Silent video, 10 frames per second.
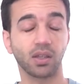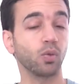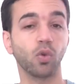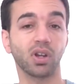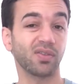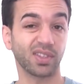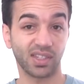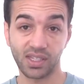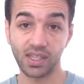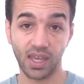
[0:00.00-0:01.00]
and you won't even
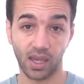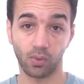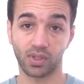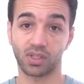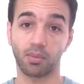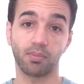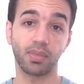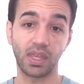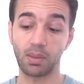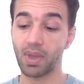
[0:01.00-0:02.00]
see that once the
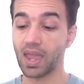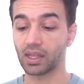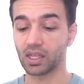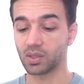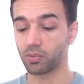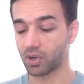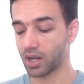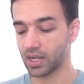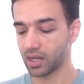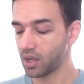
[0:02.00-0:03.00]
paint gets put
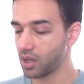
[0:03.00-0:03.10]
on it.